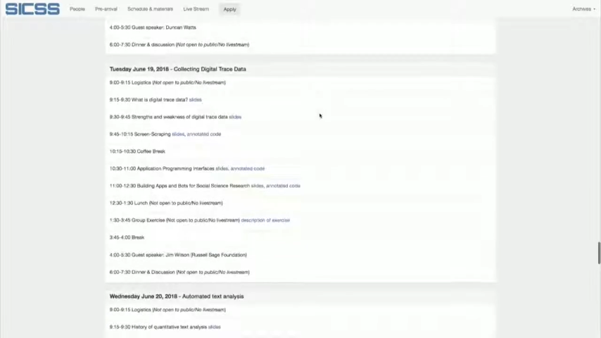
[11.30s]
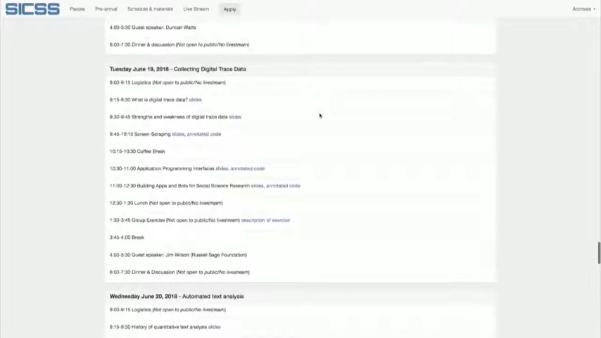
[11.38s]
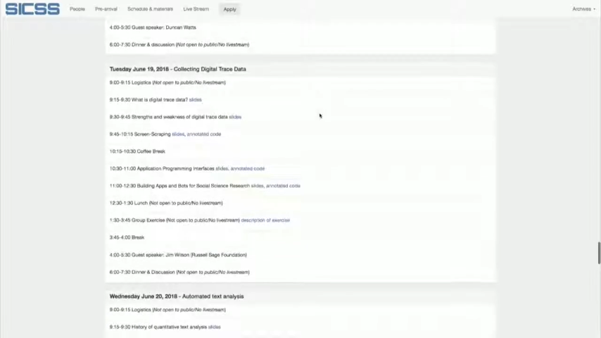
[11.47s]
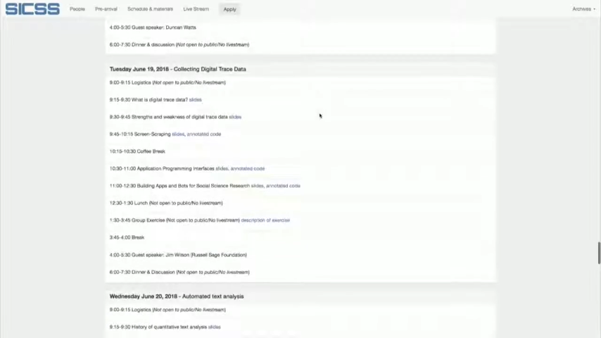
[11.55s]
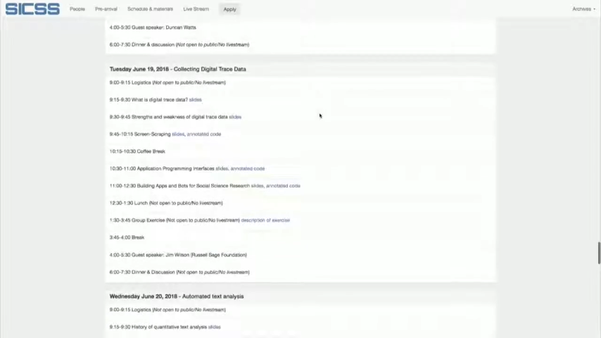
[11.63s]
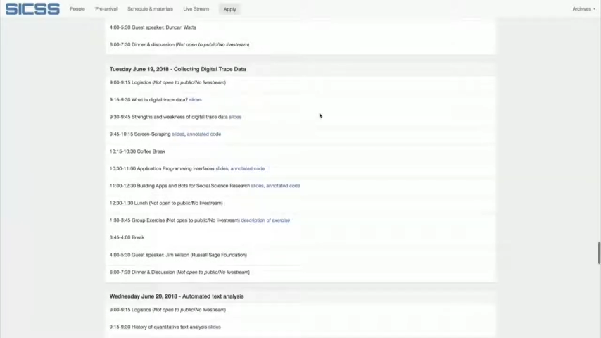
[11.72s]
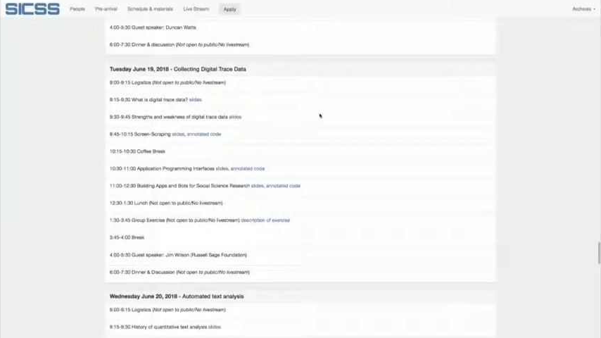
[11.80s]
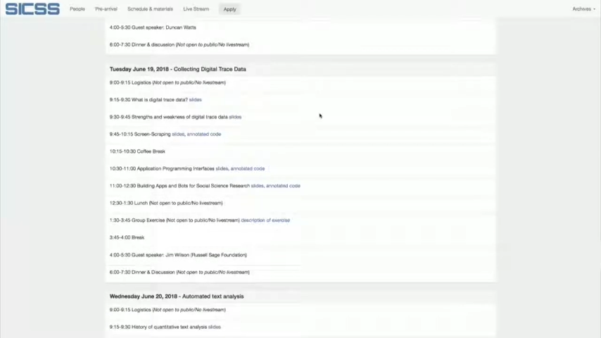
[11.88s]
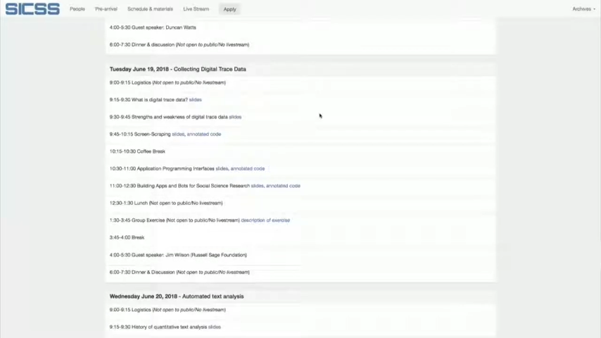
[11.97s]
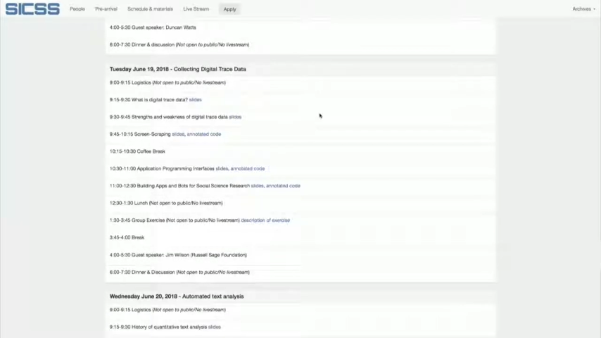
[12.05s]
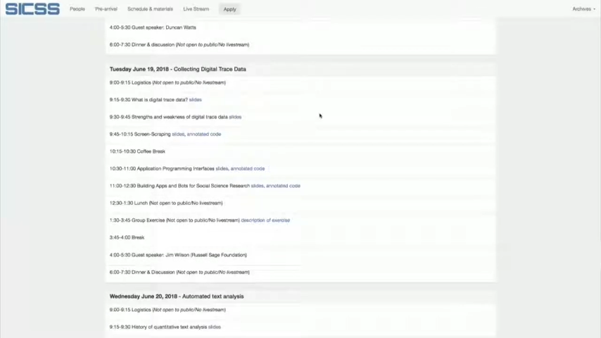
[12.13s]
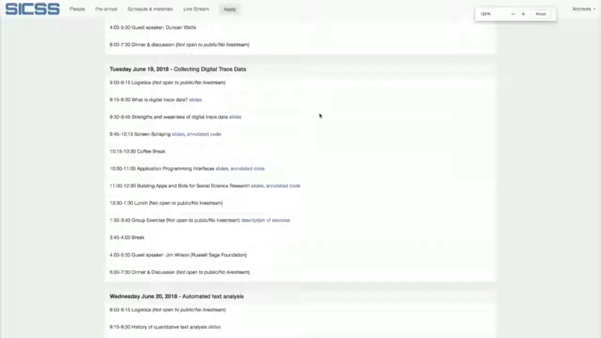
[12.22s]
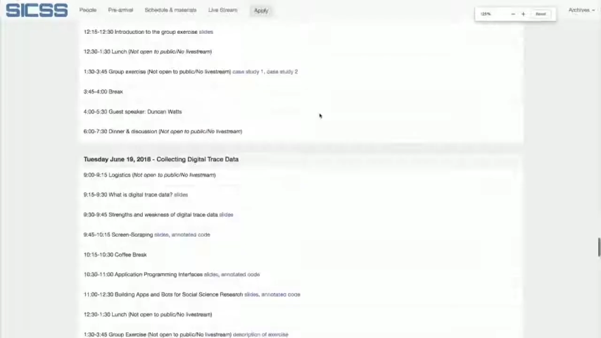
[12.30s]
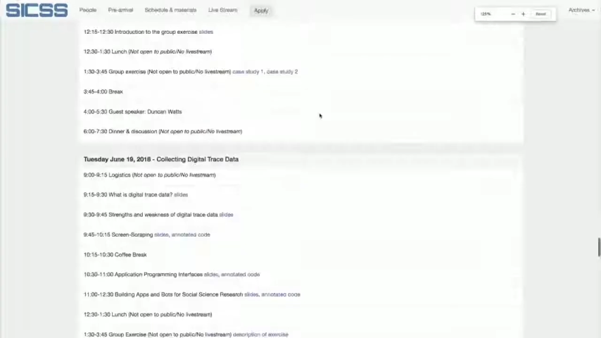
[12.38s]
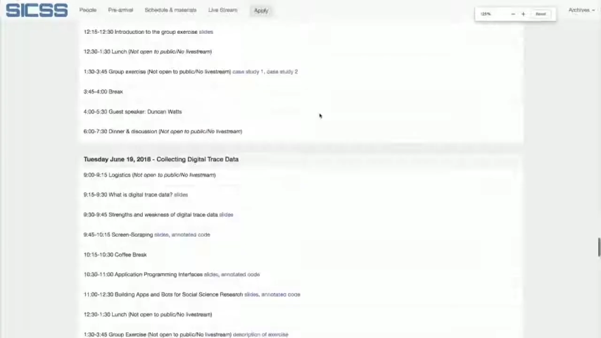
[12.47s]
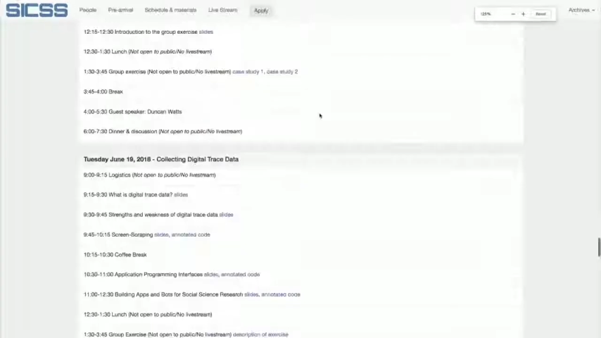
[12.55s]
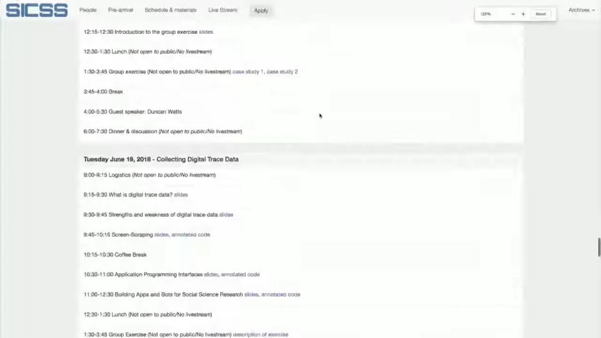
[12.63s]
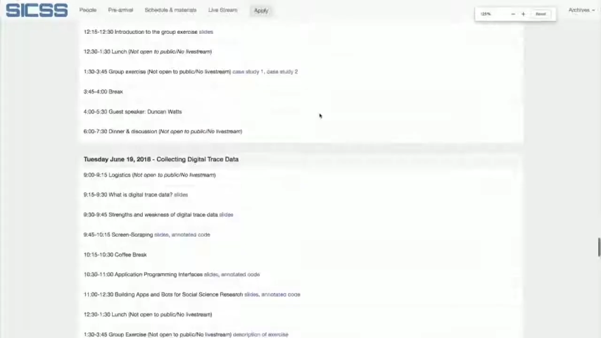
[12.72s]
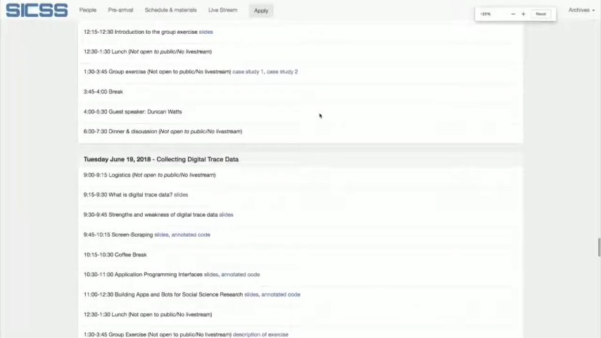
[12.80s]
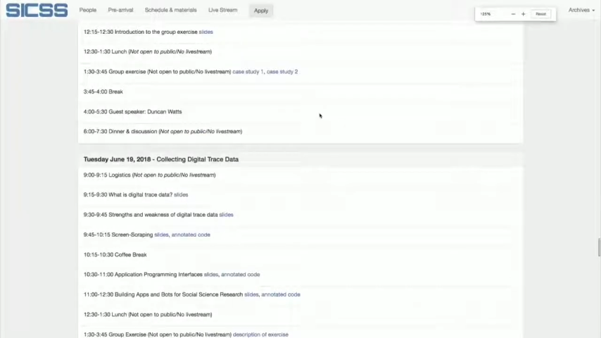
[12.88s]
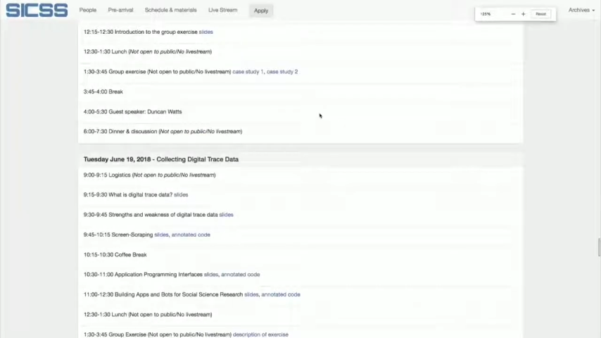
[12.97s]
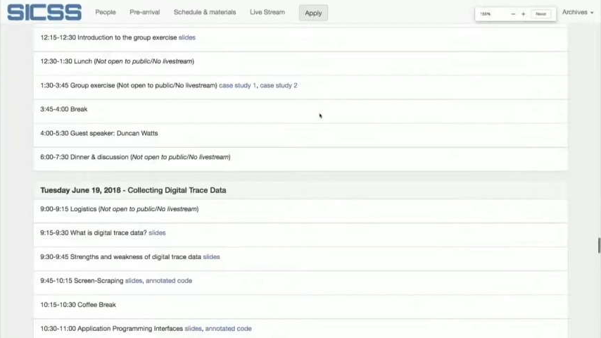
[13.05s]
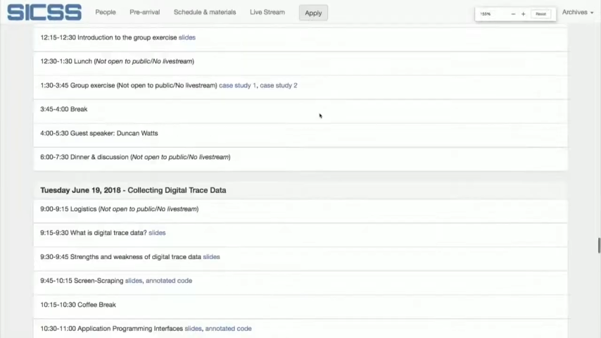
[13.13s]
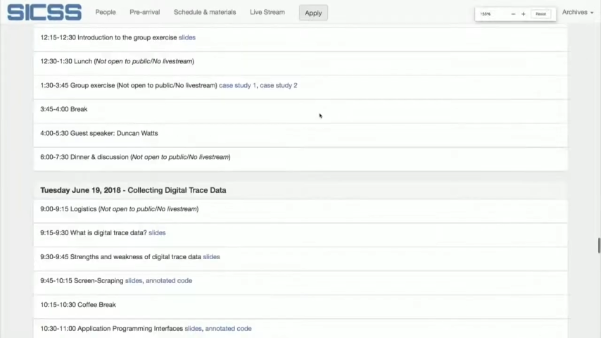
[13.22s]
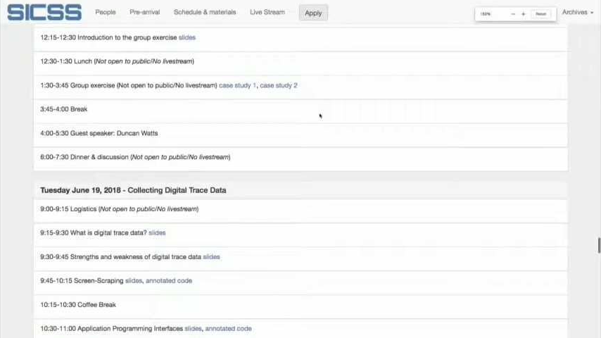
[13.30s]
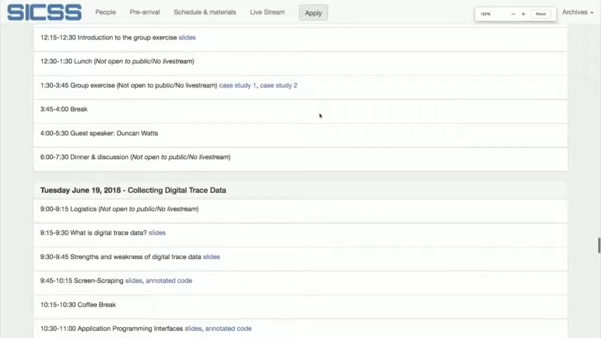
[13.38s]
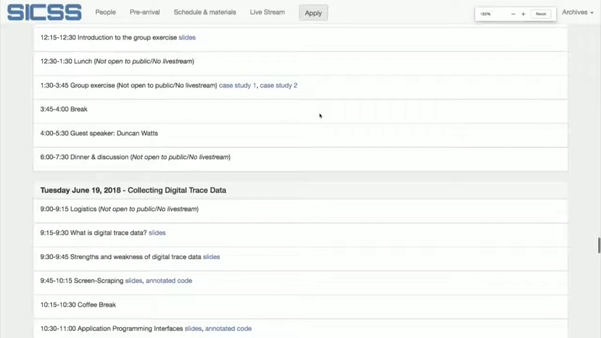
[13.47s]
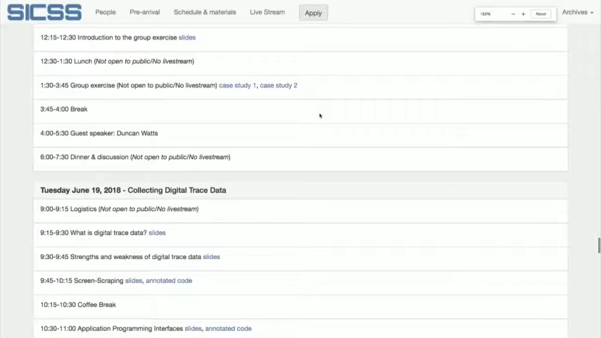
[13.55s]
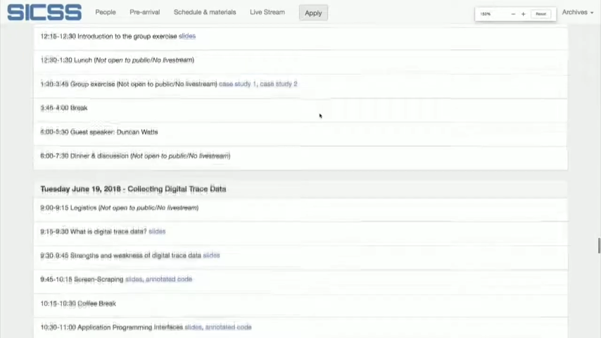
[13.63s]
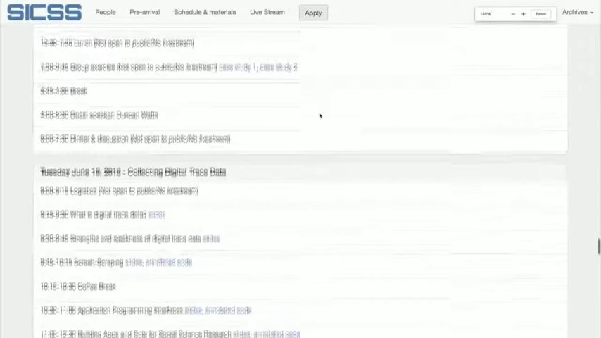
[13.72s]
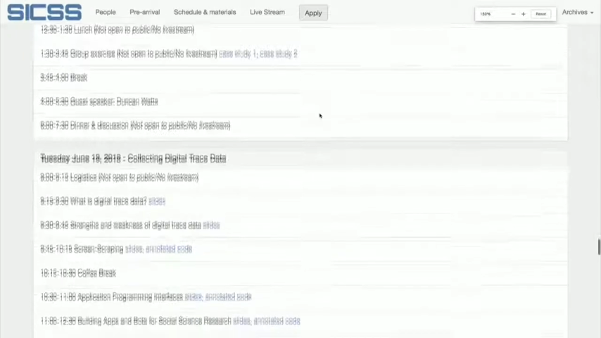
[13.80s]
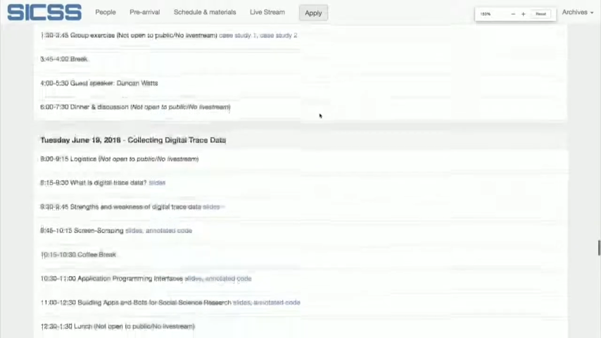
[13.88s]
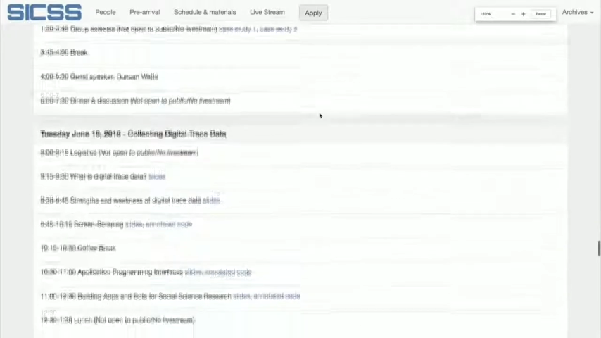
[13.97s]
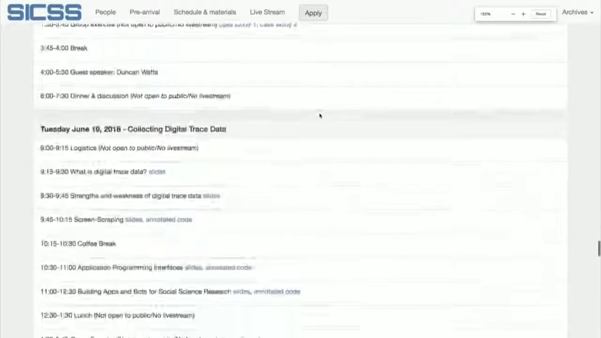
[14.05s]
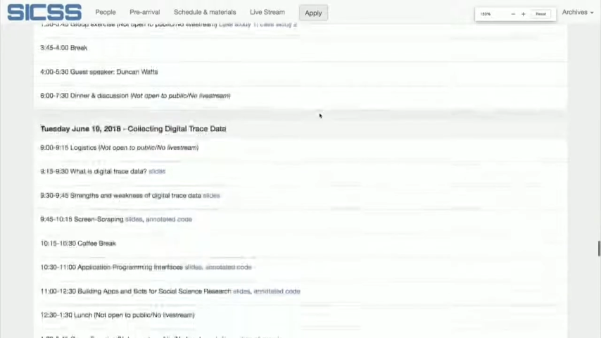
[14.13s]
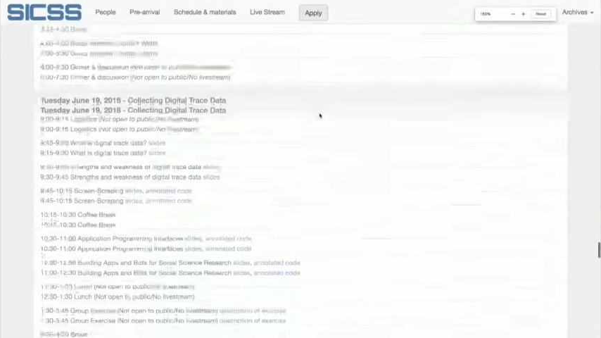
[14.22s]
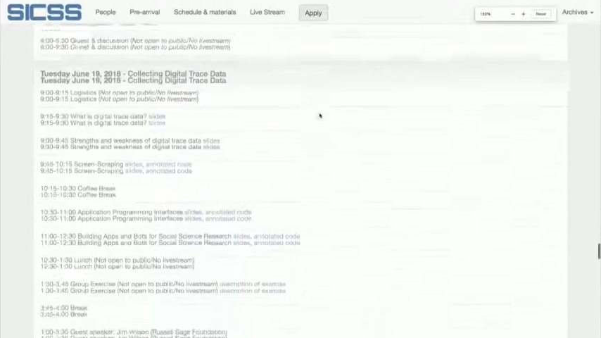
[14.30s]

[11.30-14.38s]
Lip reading: No face is visible, so there are no lips to read.